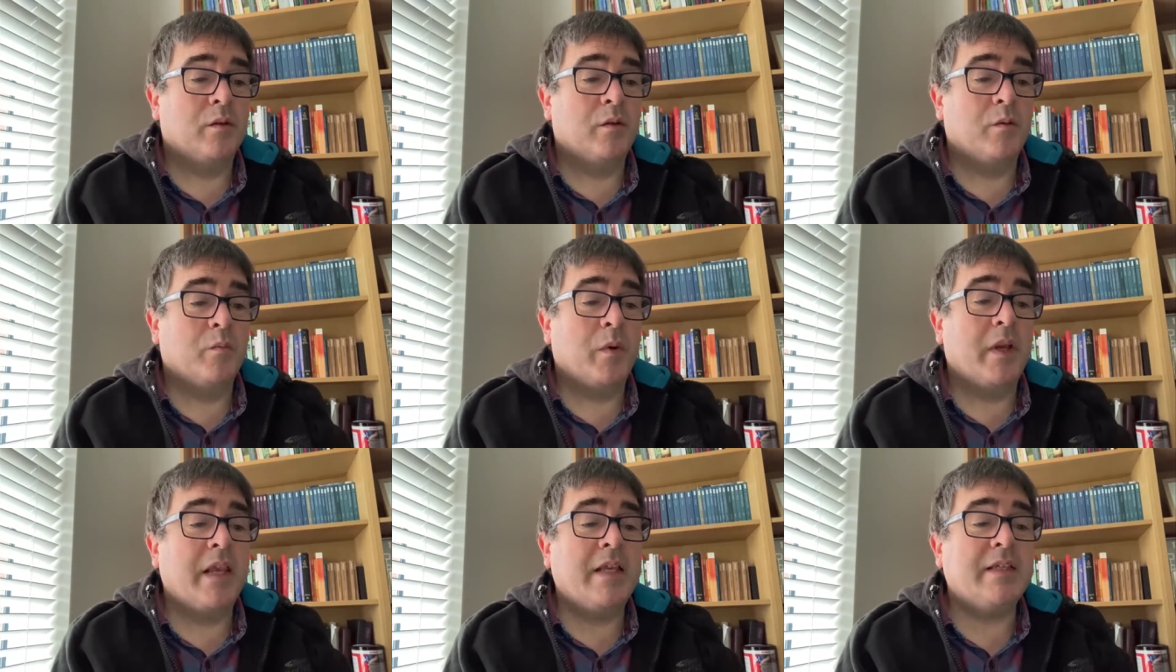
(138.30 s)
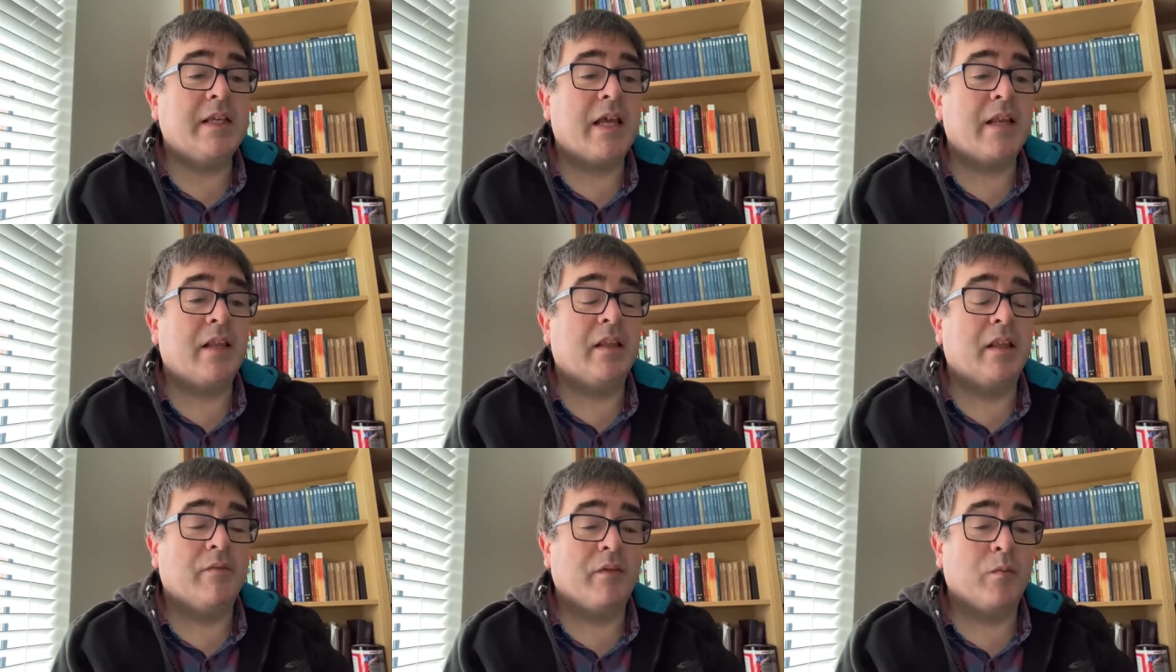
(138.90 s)
When he said
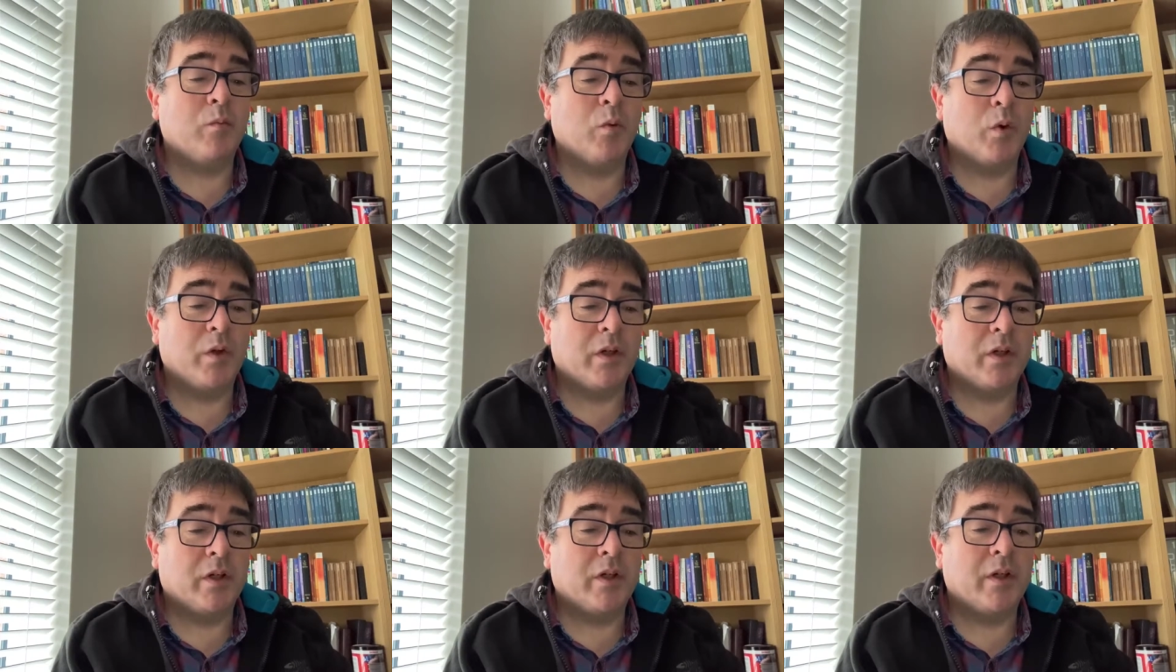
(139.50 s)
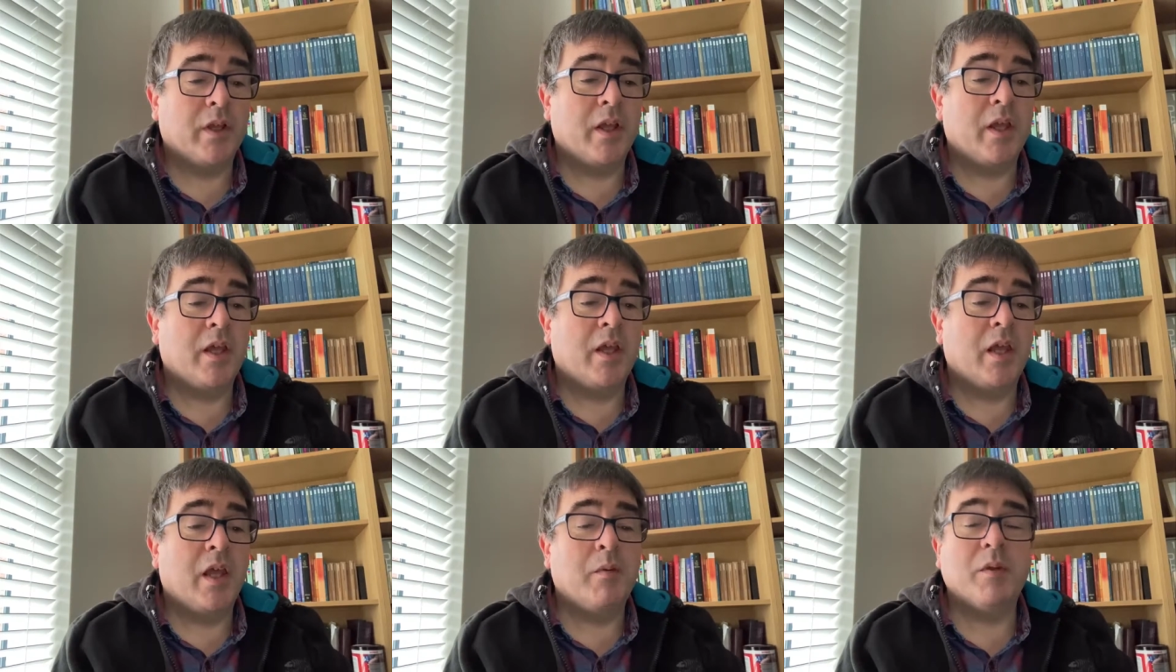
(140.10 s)
living water,
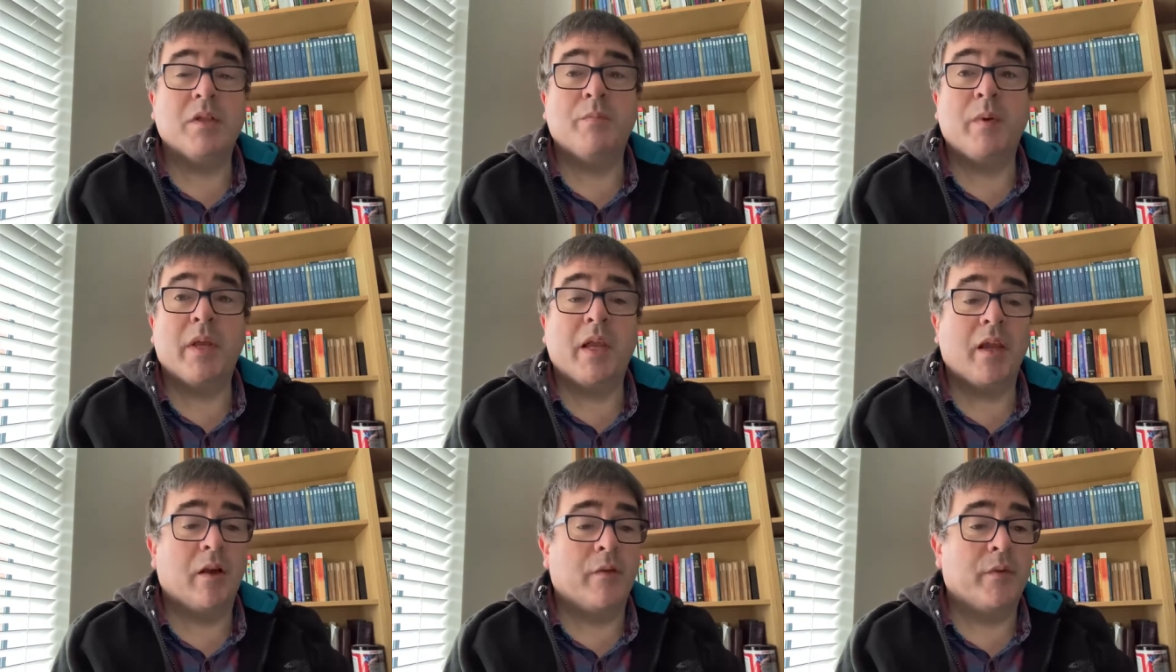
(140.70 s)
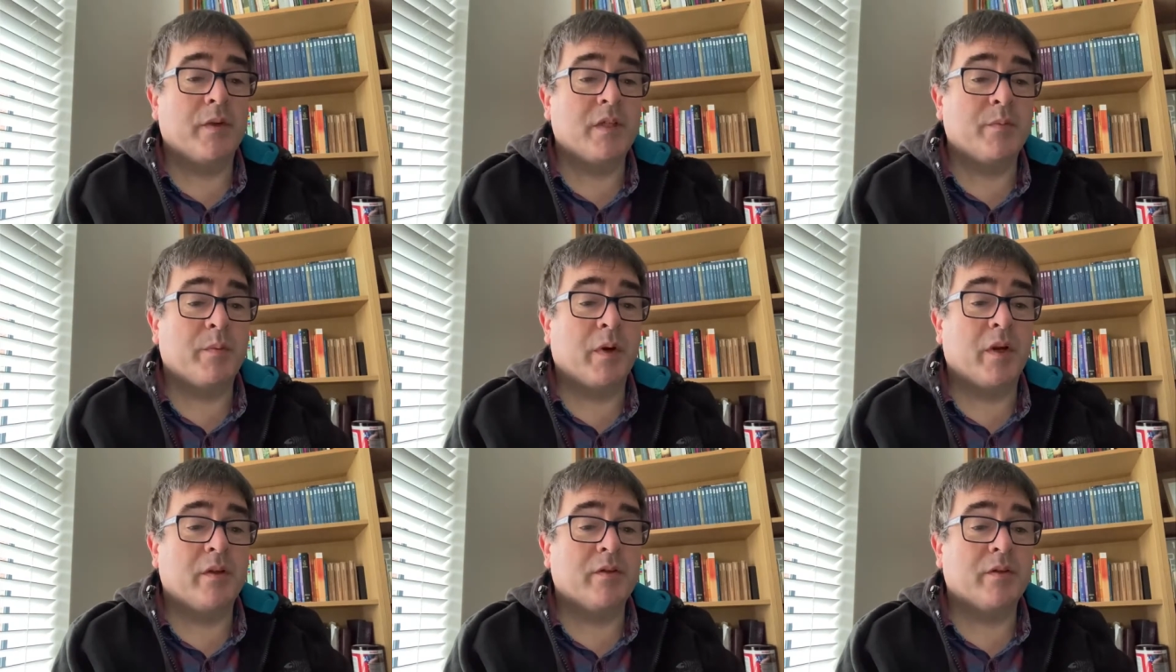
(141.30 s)
he was speaking of the
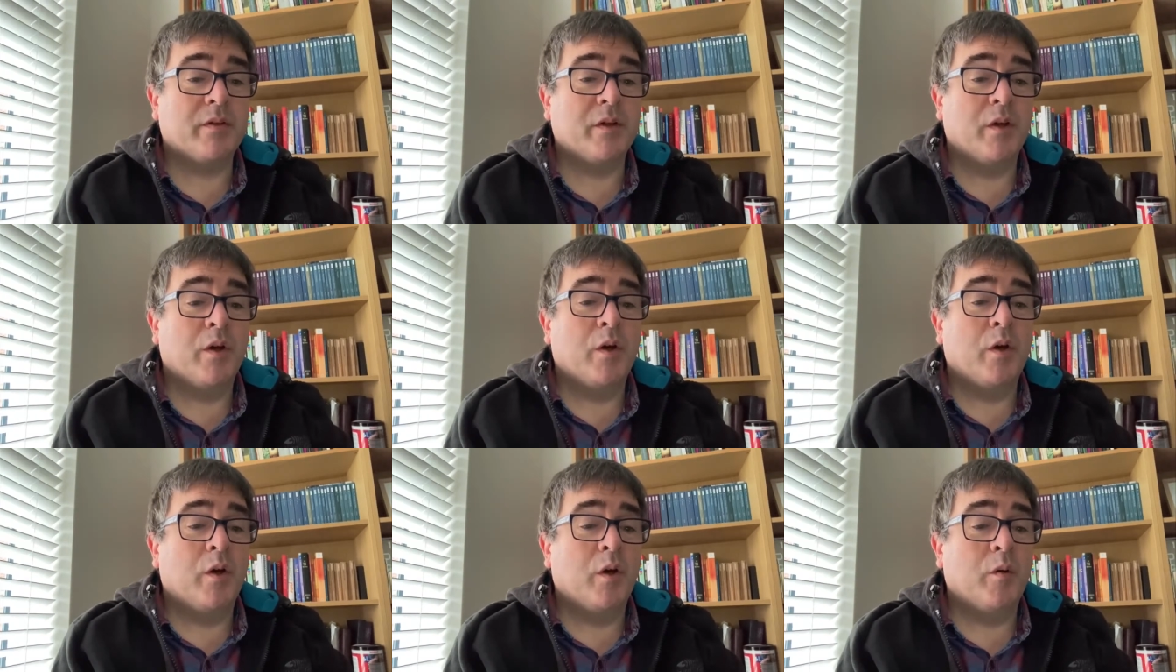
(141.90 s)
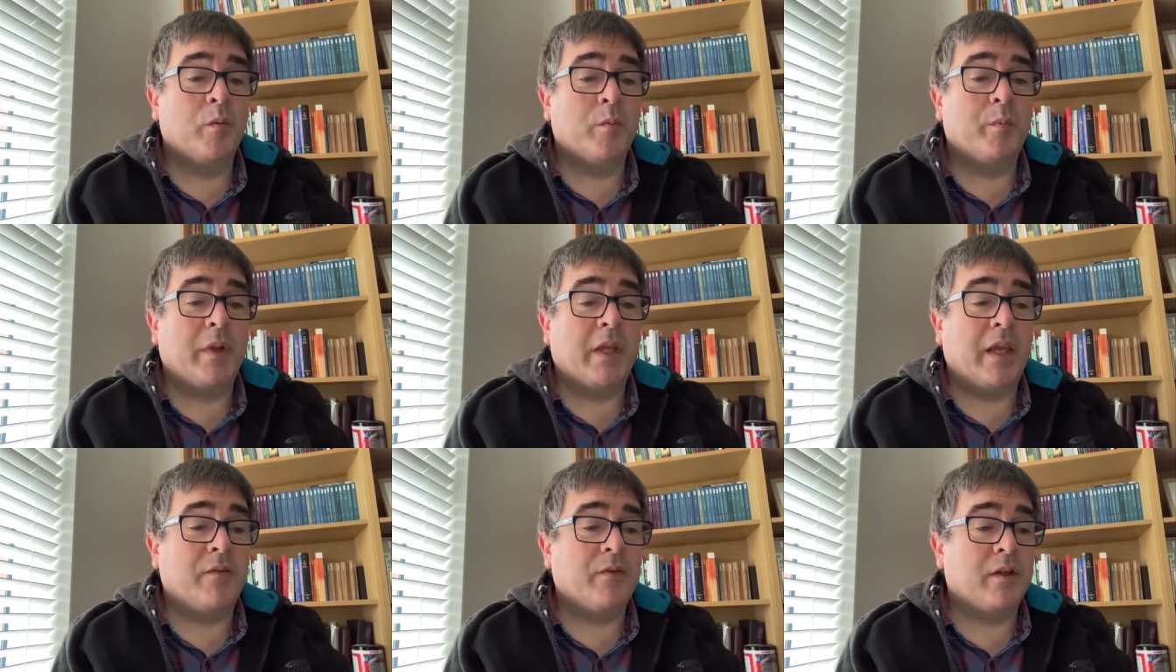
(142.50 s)
Spirit who would be
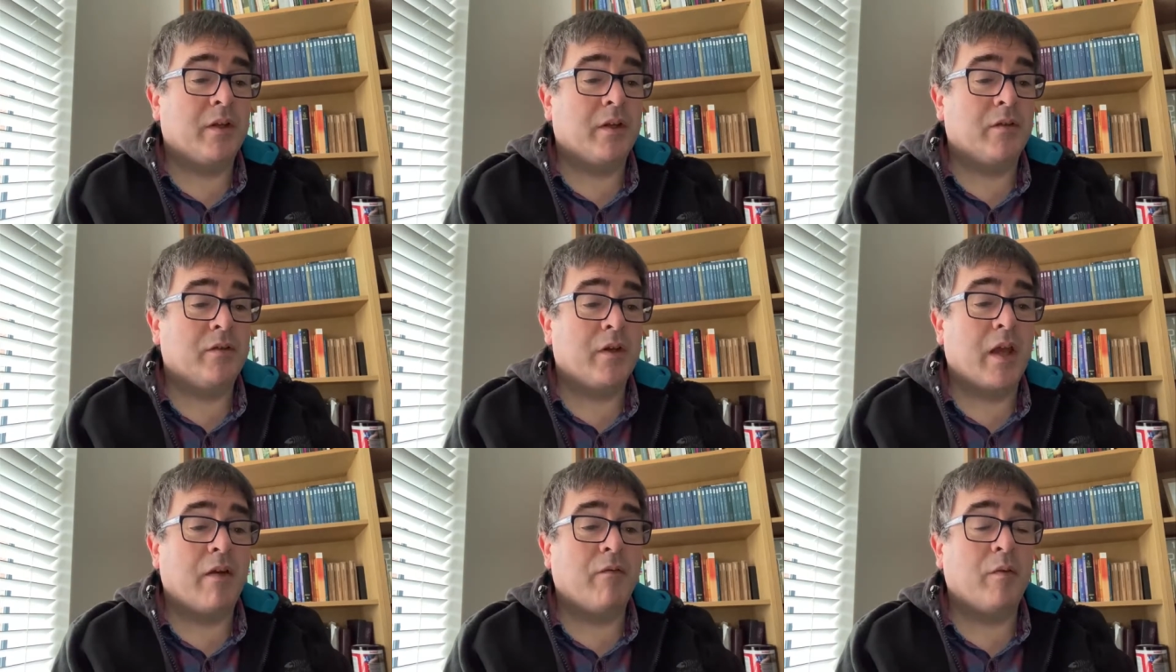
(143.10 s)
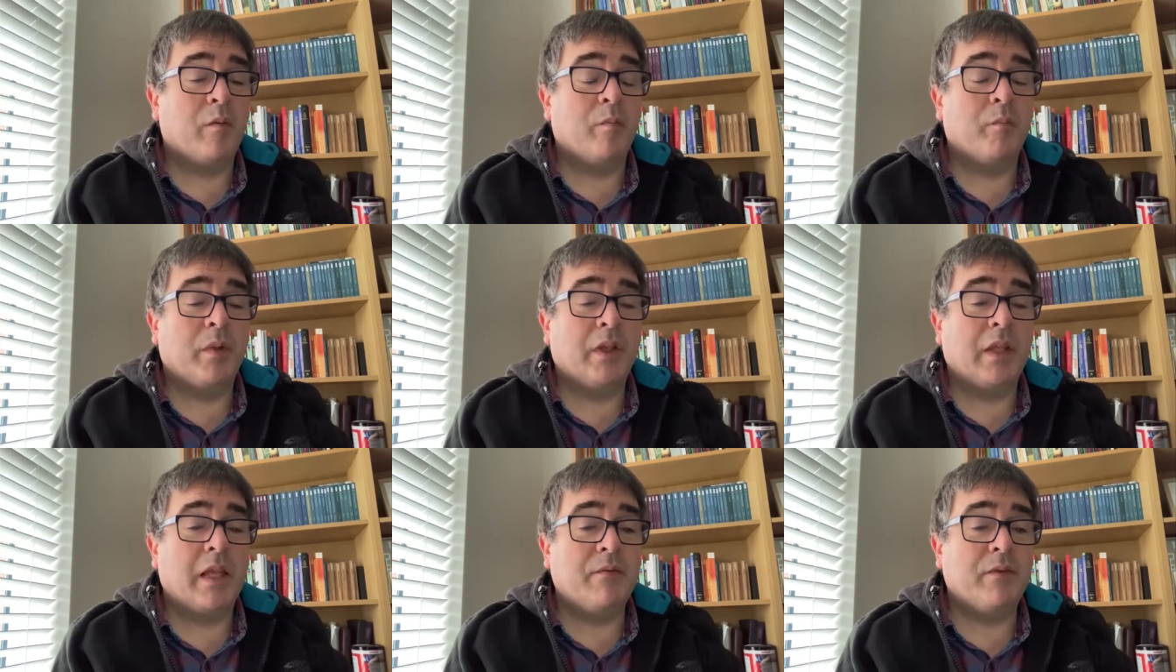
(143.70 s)
given to everyone
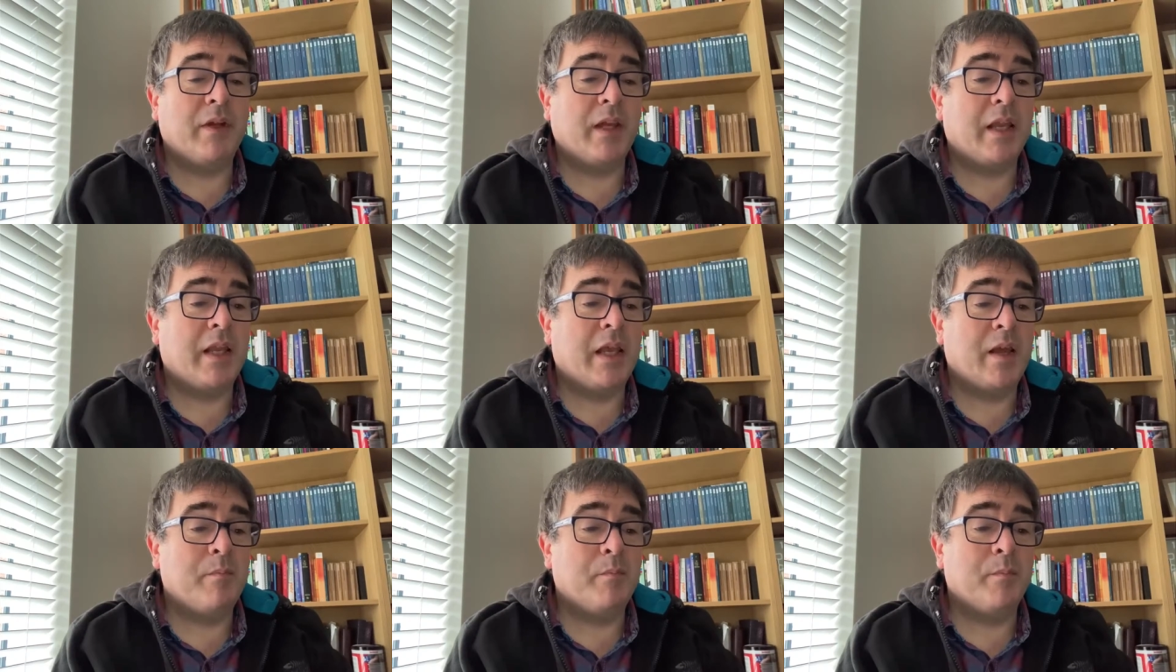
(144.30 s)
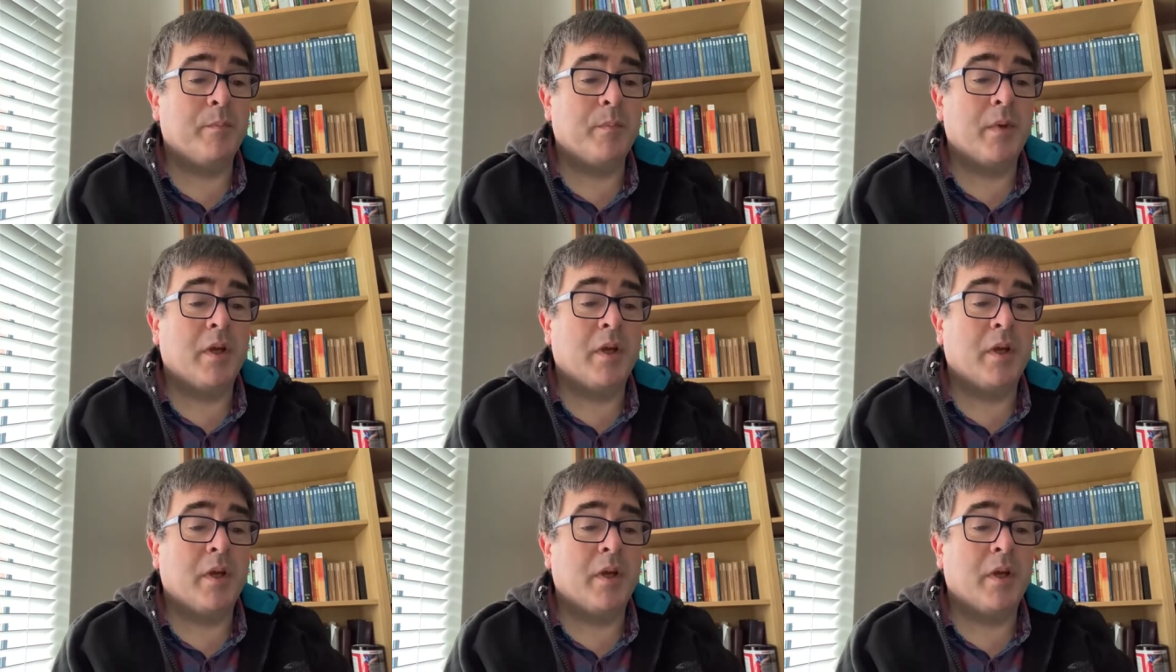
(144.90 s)
believing in him.